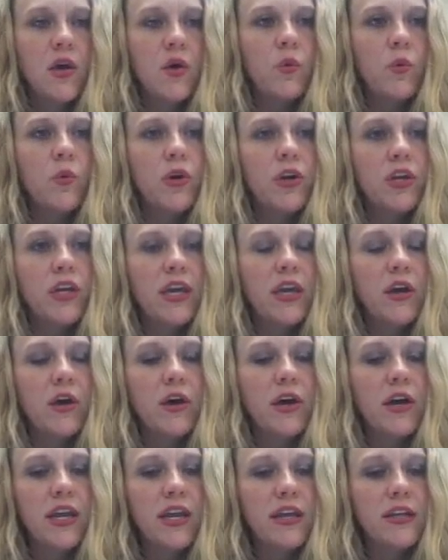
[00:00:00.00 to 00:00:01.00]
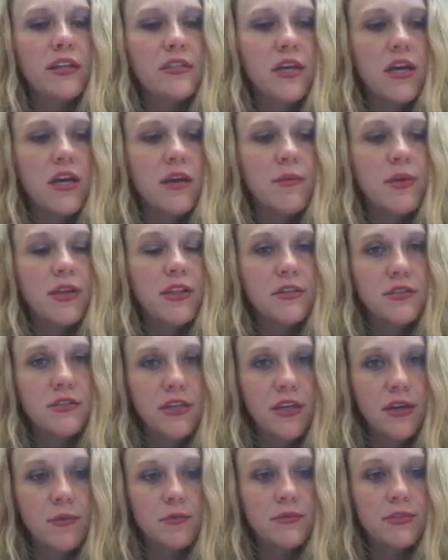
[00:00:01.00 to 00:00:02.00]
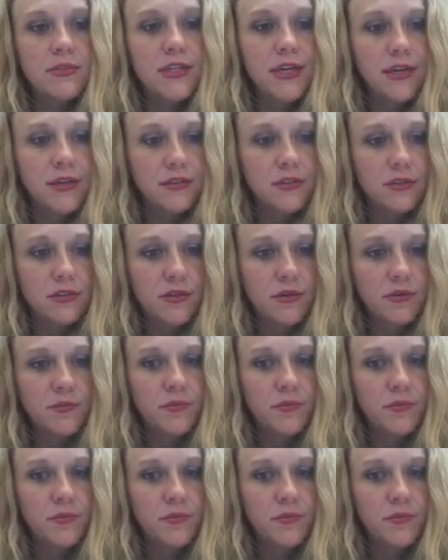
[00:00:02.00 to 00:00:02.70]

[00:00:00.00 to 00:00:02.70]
working on it at the same desk.